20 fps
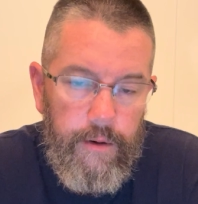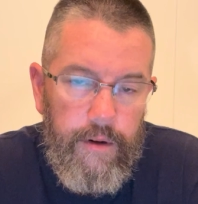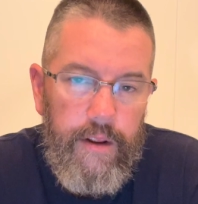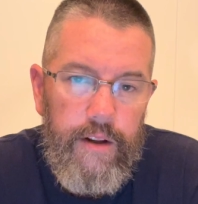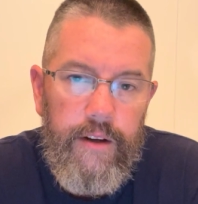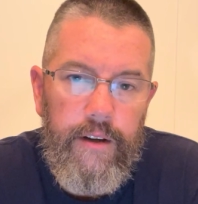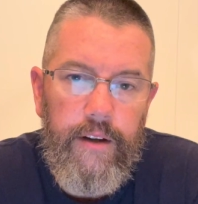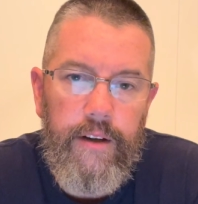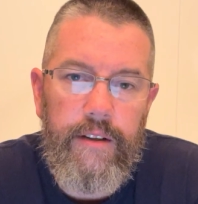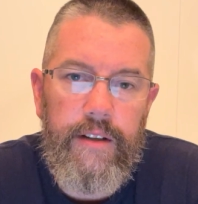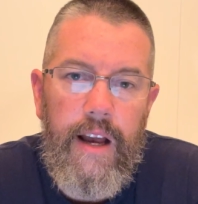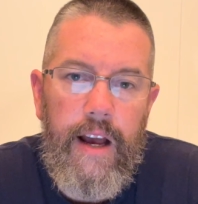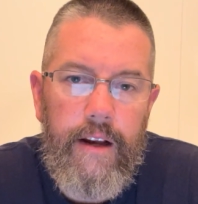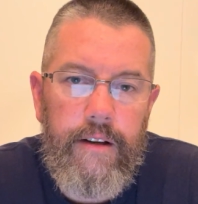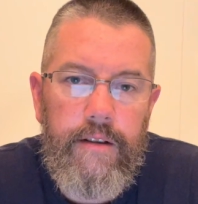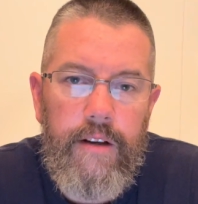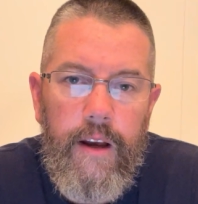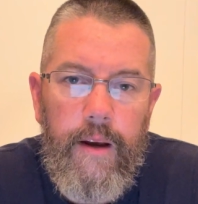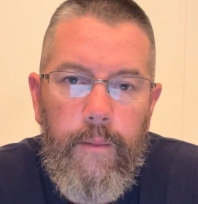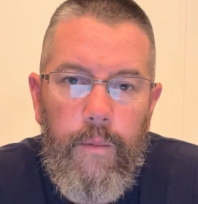it the
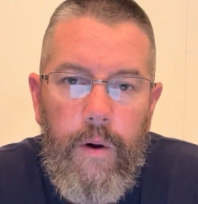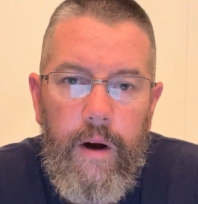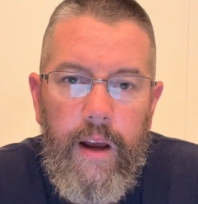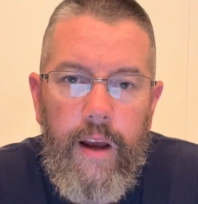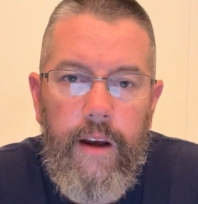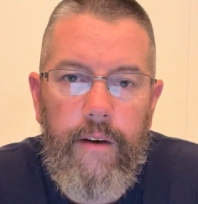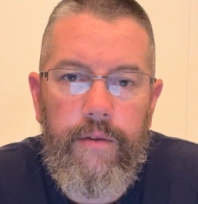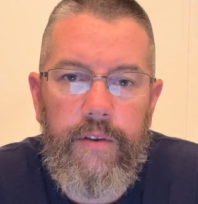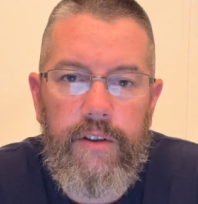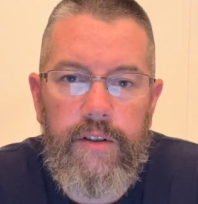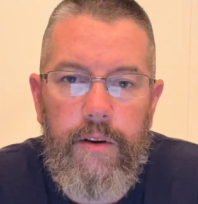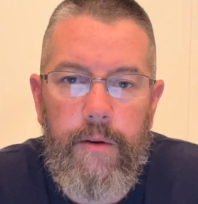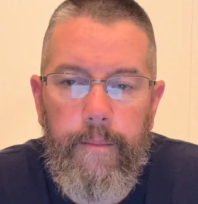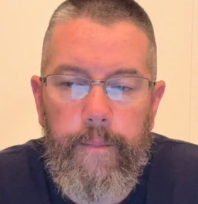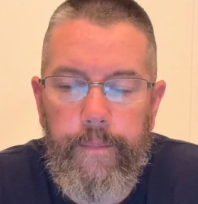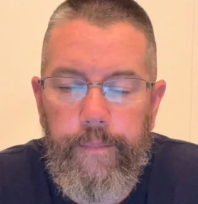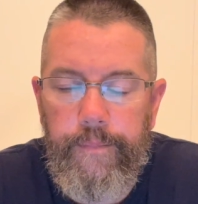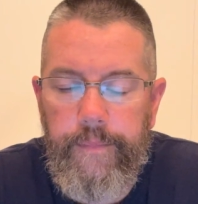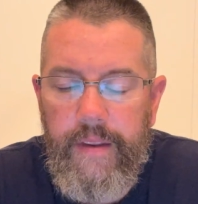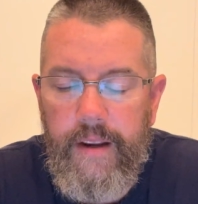exact same way. If it's a
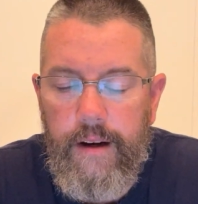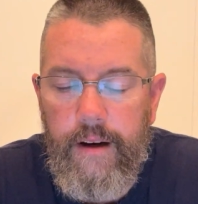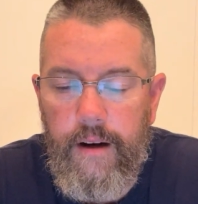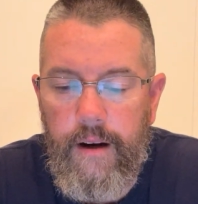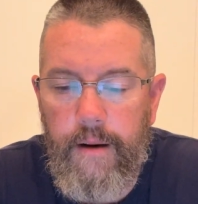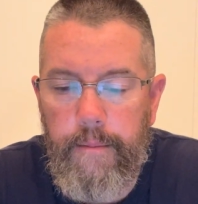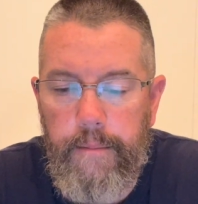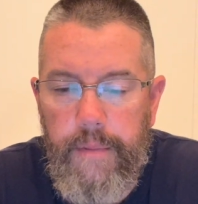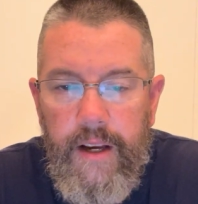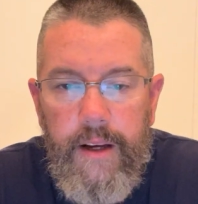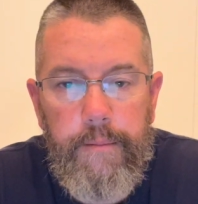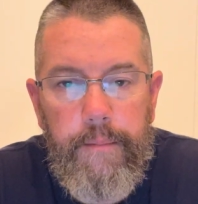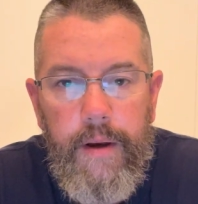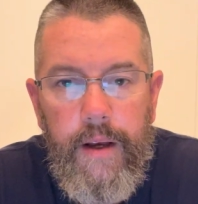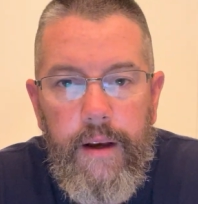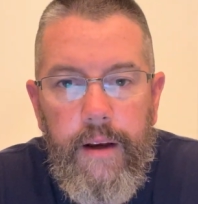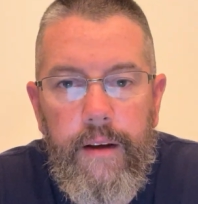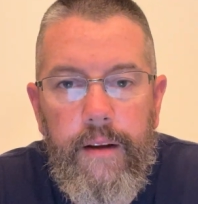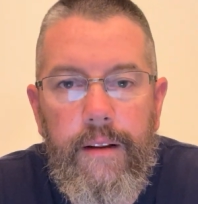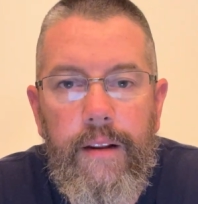big
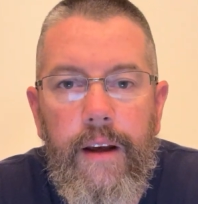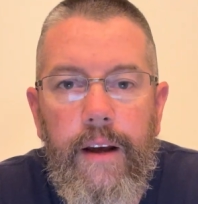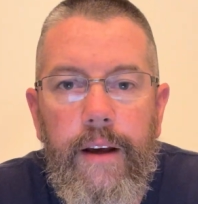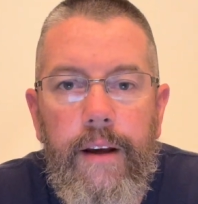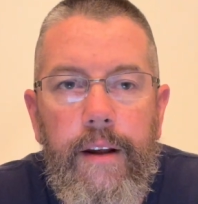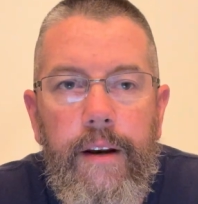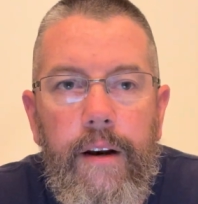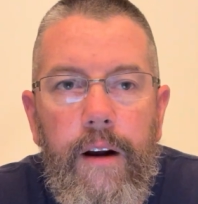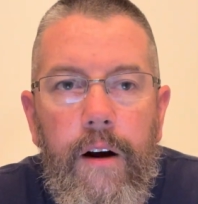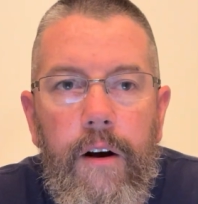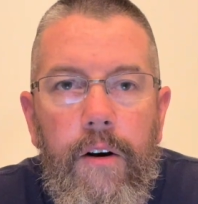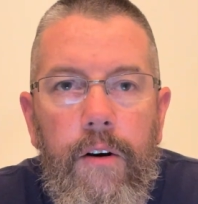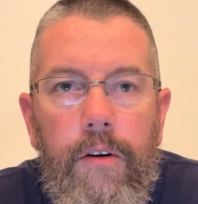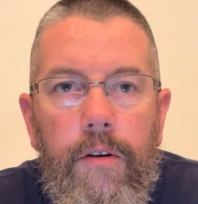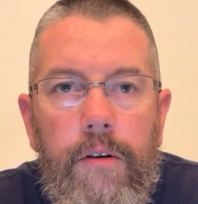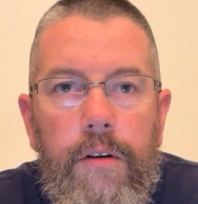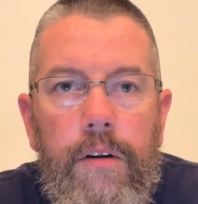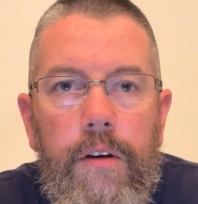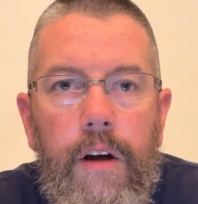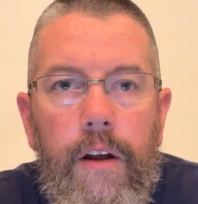pig, then
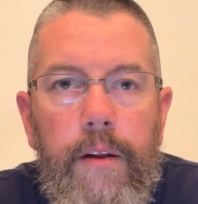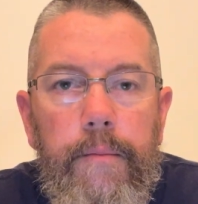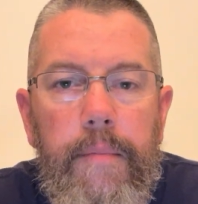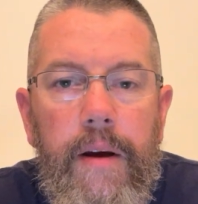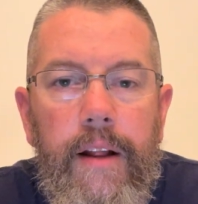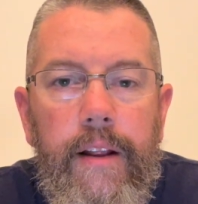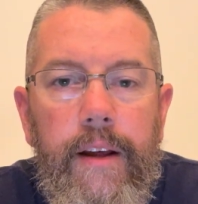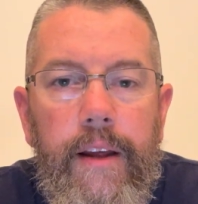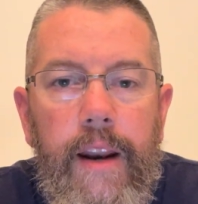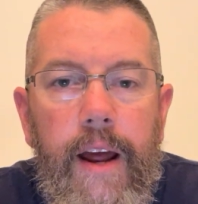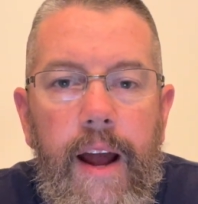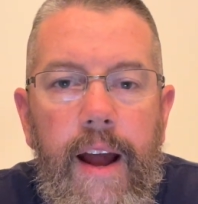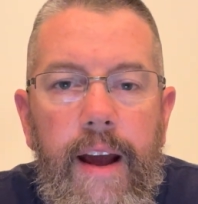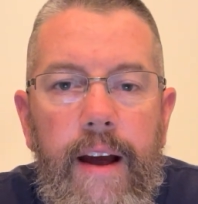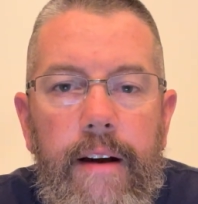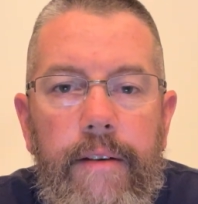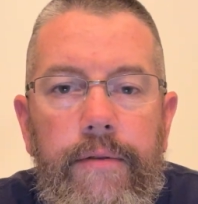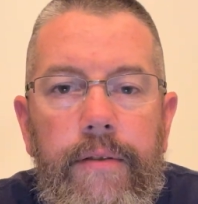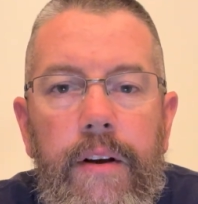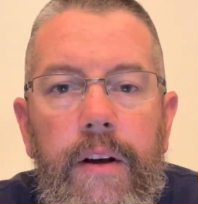I'll cut the belly in
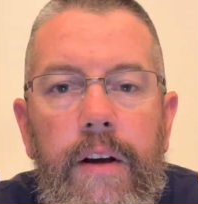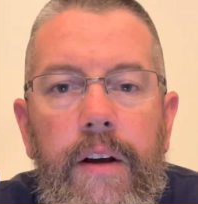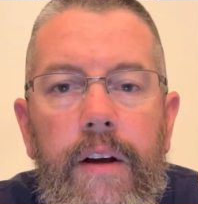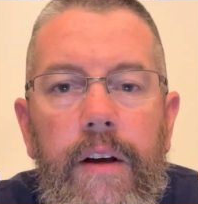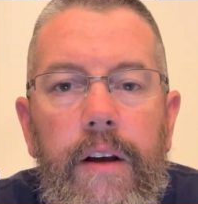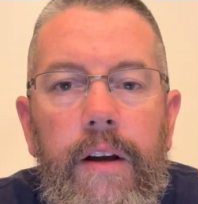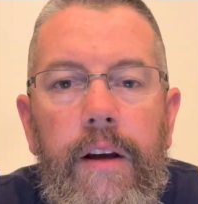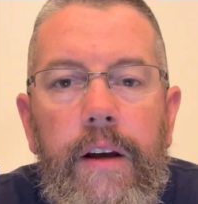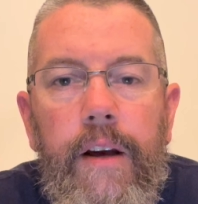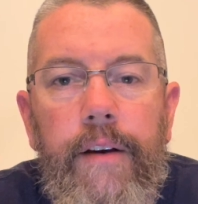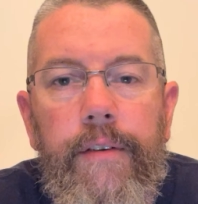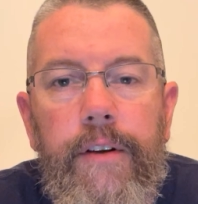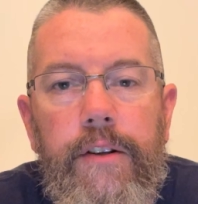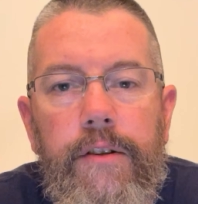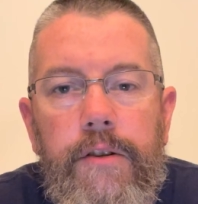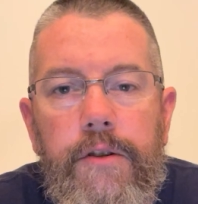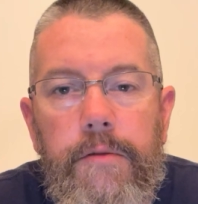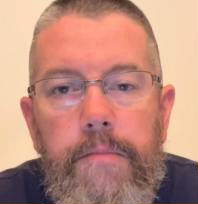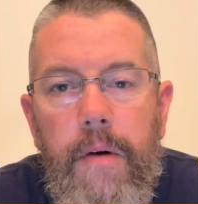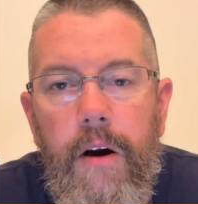half. If it's
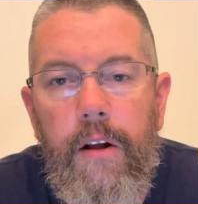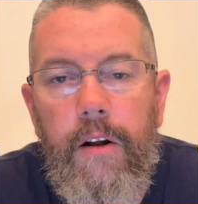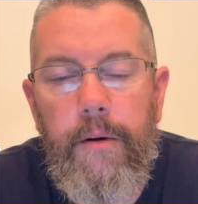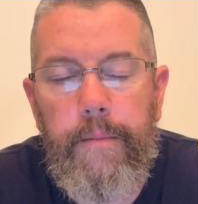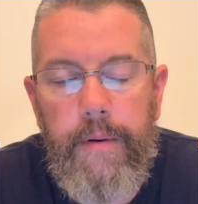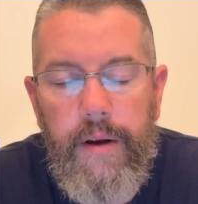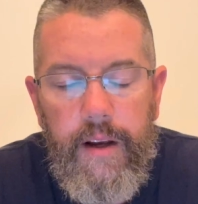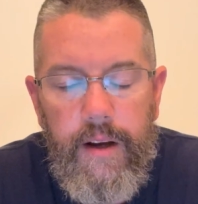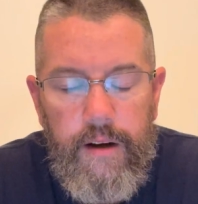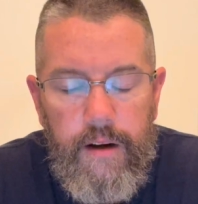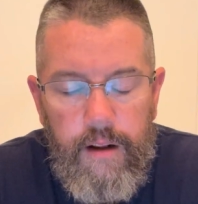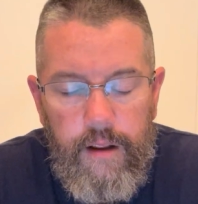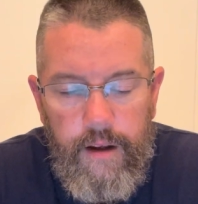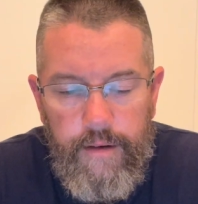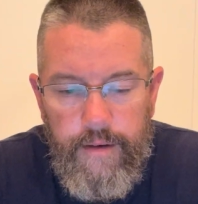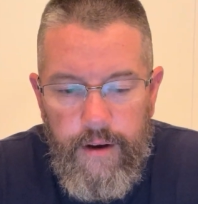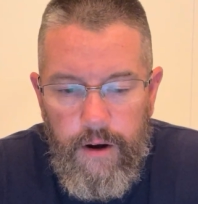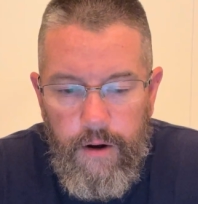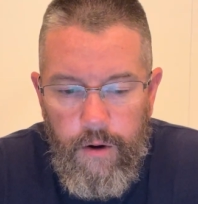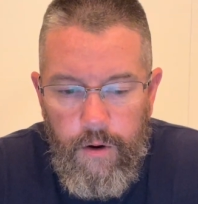a smaller pig, I'll
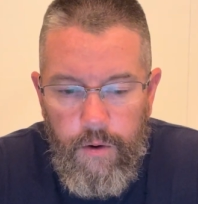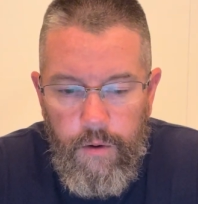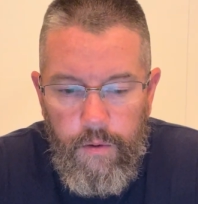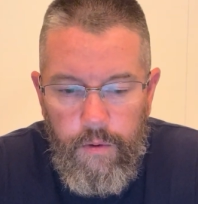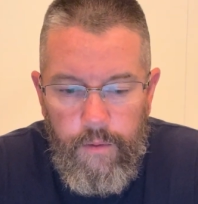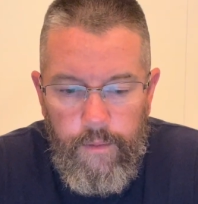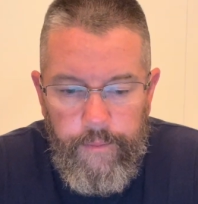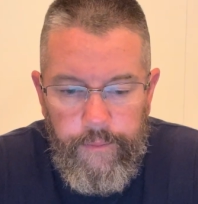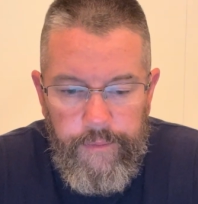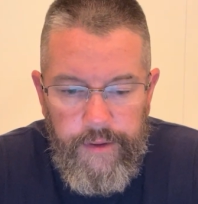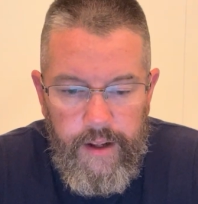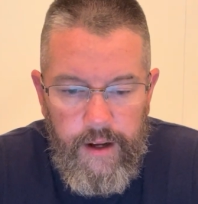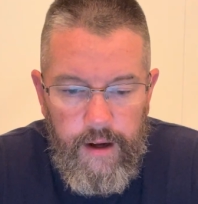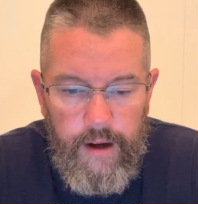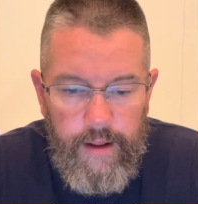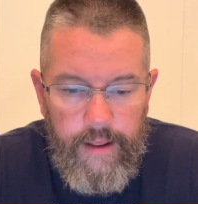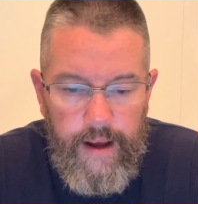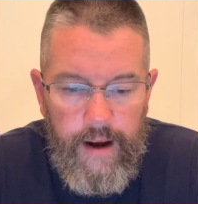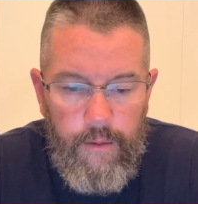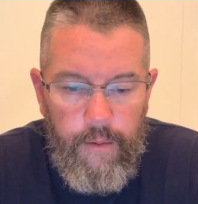leave it whole.
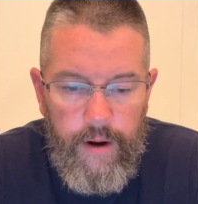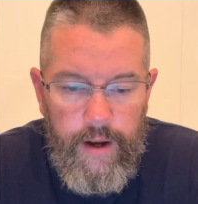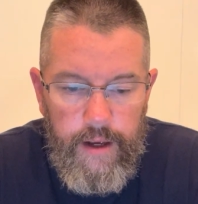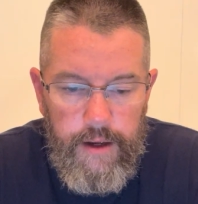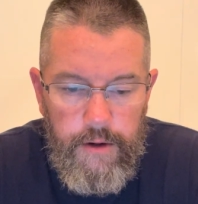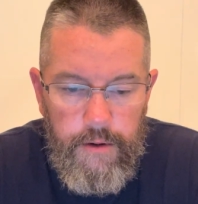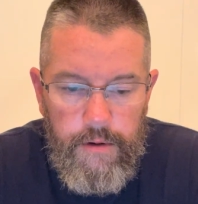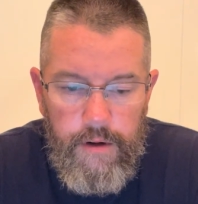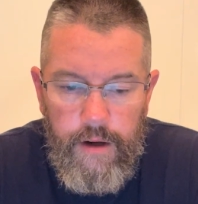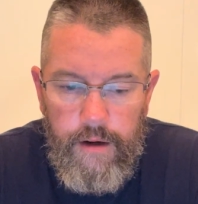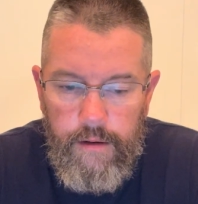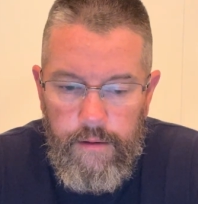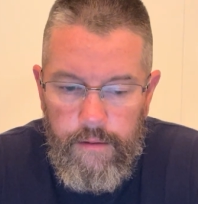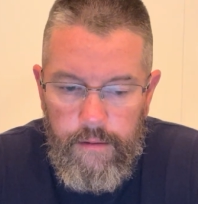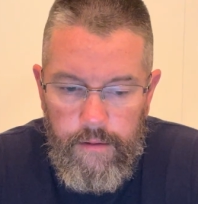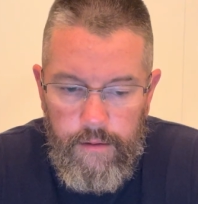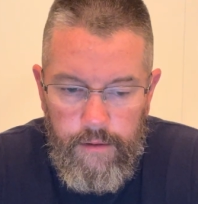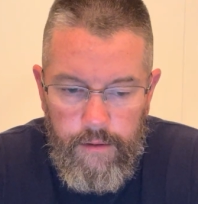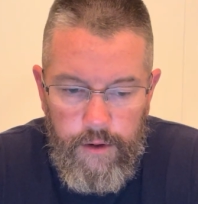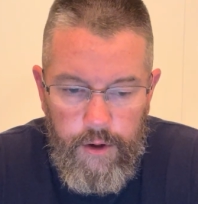That way you
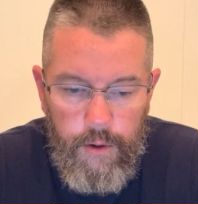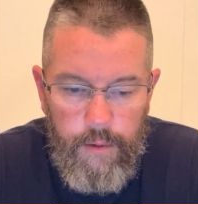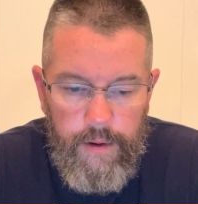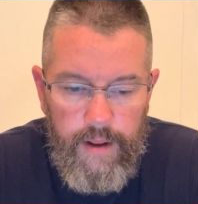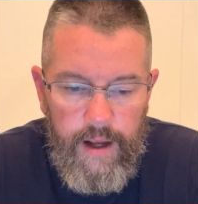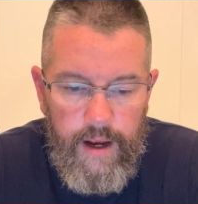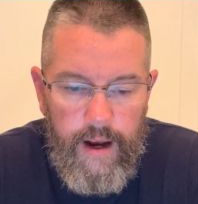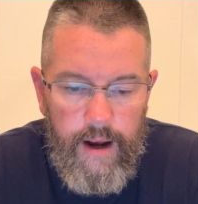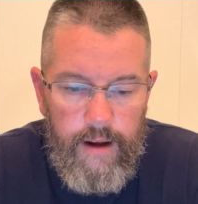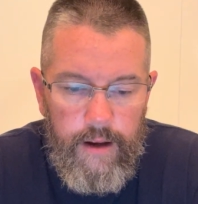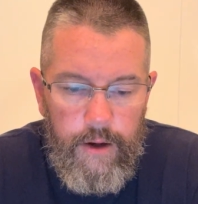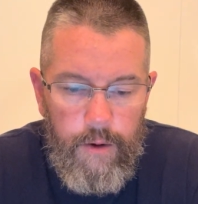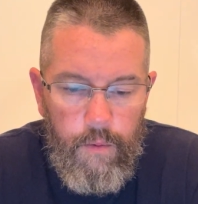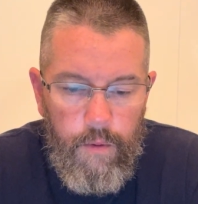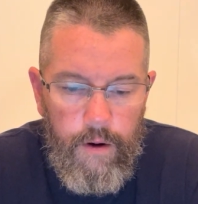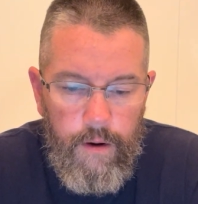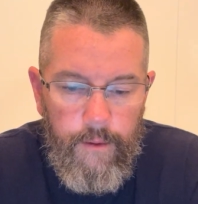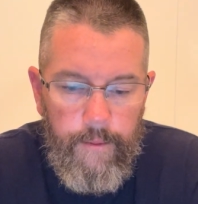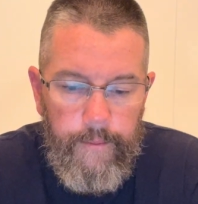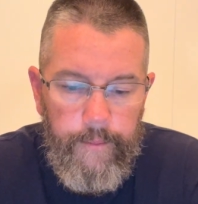can do with it how you
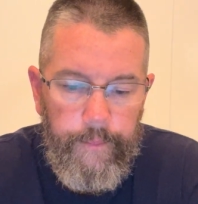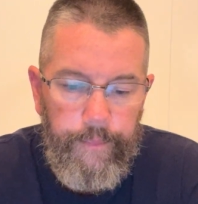want.